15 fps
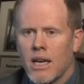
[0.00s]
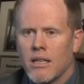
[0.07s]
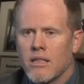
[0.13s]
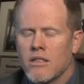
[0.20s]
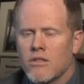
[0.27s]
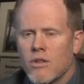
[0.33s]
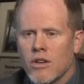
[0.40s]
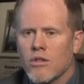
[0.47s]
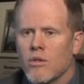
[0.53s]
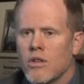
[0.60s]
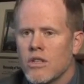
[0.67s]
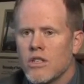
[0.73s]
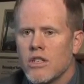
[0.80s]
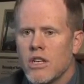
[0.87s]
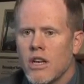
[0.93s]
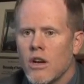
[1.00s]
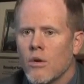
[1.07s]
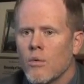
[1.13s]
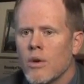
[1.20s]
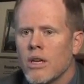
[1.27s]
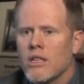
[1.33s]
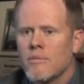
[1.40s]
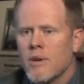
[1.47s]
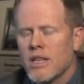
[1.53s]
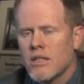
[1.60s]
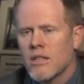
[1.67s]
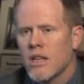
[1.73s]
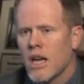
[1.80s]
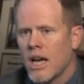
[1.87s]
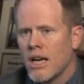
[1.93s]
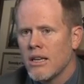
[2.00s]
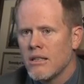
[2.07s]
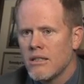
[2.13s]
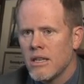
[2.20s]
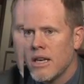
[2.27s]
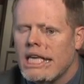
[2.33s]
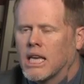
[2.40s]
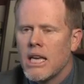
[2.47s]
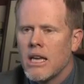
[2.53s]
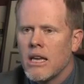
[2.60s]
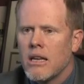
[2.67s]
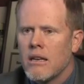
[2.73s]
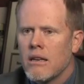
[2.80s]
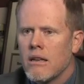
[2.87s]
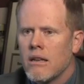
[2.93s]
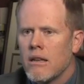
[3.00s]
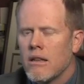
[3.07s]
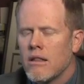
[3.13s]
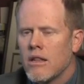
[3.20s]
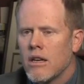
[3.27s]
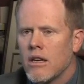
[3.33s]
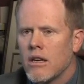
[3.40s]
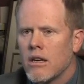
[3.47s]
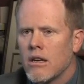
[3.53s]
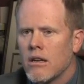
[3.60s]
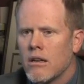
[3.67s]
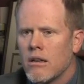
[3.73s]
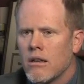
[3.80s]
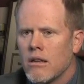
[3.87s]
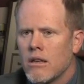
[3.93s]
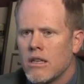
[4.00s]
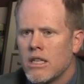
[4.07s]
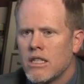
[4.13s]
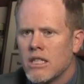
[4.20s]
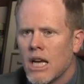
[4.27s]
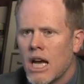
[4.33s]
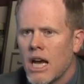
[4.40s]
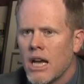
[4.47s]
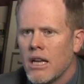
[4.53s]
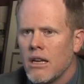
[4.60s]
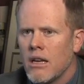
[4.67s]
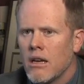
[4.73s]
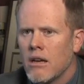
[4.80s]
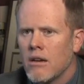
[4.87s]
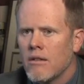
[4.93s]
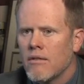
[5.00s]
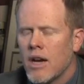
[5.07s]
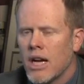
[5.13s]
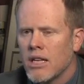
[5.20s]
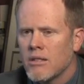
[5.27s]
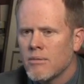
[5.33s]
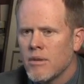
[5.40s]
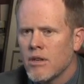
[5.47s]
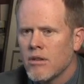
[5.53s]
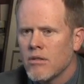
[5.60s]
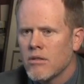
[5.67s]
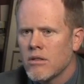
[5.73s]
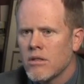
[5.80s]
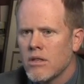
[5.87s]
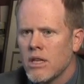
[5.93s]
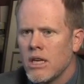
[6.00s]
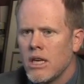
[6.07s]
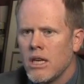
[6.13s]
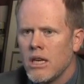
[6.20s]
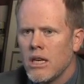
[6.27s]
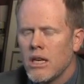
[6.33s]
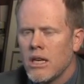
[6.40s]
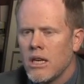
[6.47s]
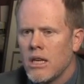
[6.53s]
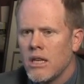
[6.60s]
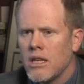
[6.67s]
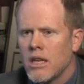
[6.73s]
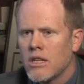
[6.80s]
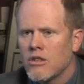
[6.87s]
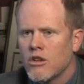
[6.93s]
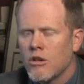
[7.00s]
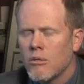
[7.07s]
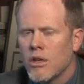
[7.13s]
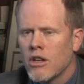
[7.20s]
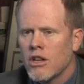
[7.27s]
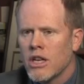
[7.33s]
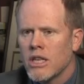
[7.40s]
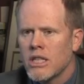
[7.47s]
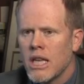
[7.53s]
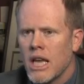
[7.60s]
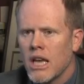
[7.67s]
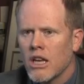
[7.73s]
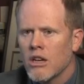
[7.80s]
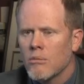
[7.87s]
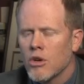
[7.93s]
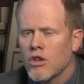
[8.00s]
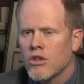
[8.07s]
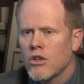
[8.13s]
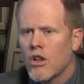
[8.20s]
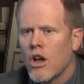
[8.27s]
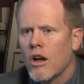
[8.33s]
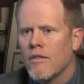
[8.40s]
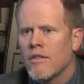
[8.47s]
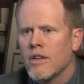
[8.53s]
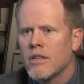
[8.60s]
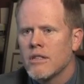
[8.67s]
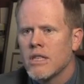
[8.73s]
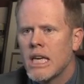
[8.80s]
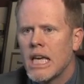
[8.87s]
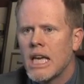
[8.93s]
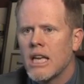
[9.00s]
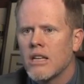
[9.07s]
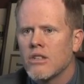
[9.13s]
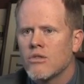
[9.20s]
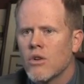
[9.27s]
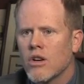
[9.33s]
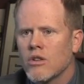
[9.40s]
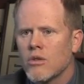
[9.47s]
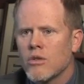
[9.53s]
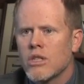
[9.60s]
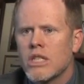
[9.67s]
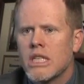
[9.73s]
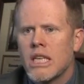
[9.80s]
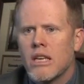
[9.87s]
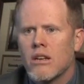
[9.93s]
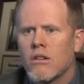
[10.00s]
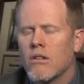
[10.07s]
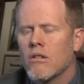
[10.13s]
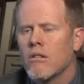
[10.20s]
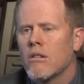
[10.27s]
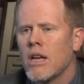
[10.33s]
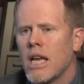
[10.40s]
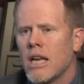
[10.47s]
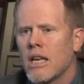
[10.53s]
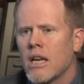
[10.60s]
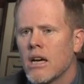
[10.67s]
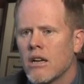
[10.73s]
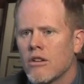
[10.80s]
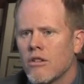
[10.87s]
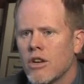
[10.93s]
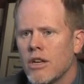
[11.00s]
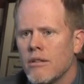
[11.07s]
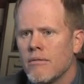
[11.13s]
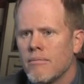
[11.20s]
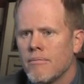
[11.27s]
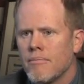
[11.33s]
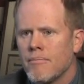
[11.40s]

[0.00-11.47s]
As a structural engineer, we specialize in the design of hospitals, industrial buildings, and commercial office in structural steel and concrete.